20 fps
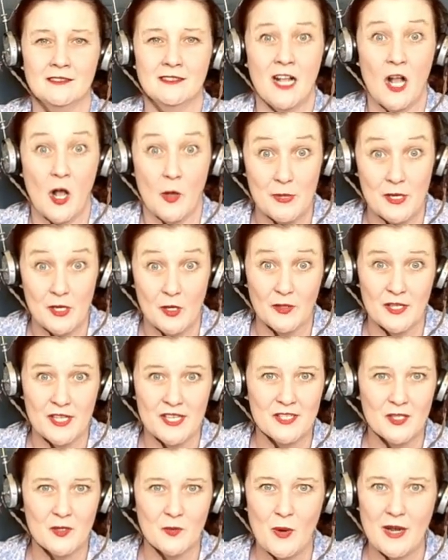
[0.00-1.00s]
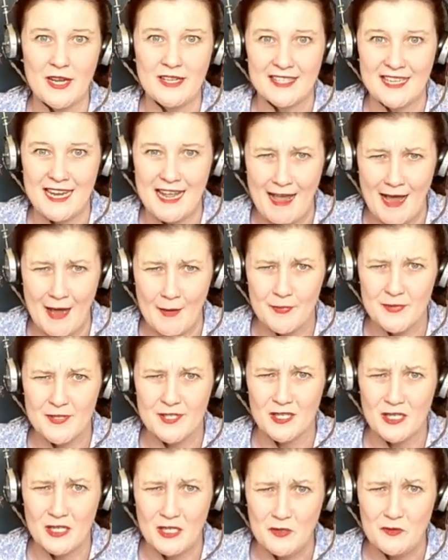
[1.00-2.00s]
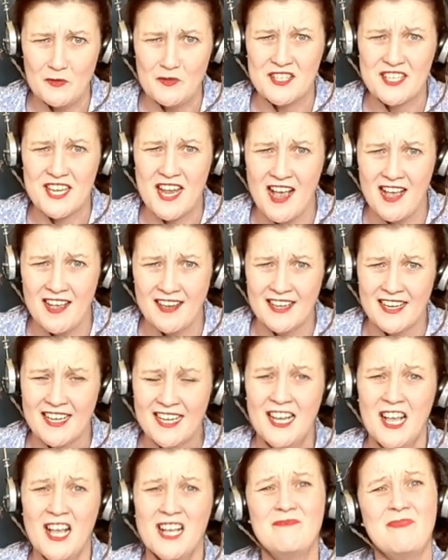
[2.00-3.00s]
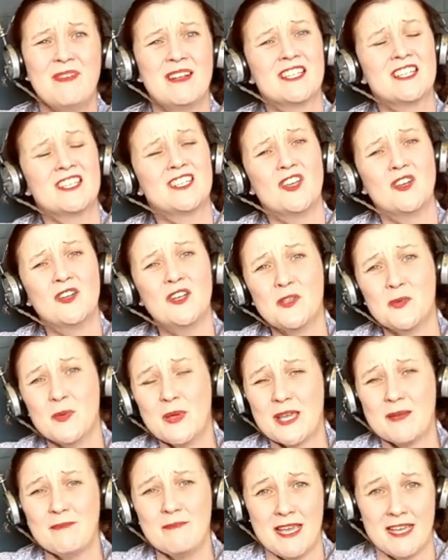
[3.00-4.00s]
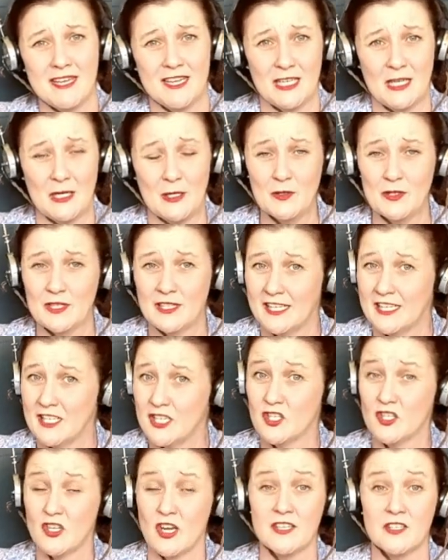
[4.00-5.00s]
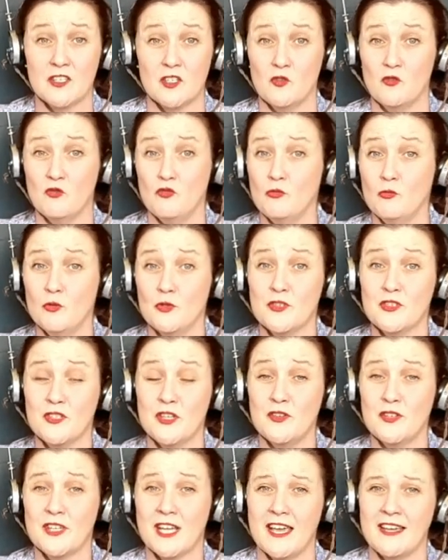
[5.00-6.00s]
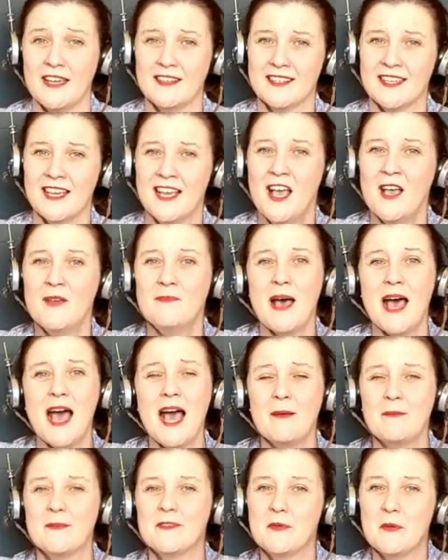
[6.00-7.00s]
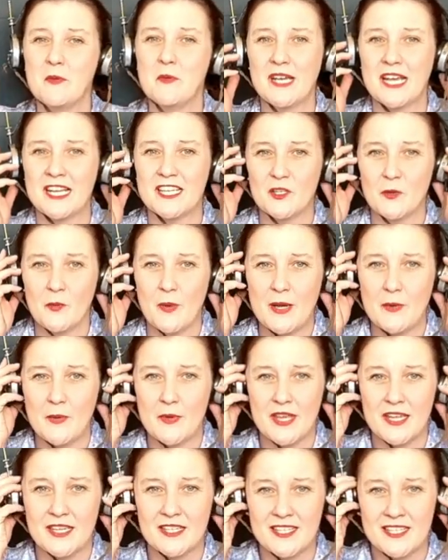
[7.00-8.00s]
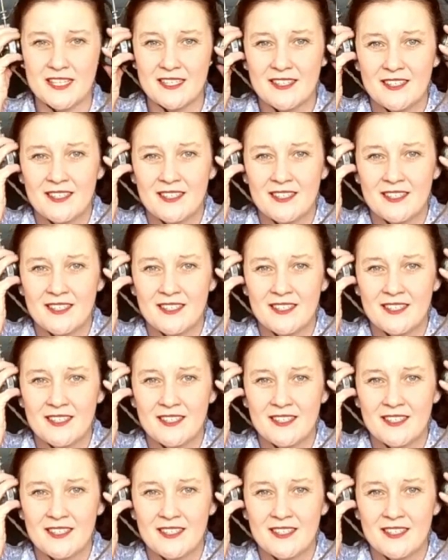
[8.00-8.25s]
I'll be honest, it weighs an absolute ton, but as long as we can make it look like it's just a normal suitcase, perhaps we will get away with it.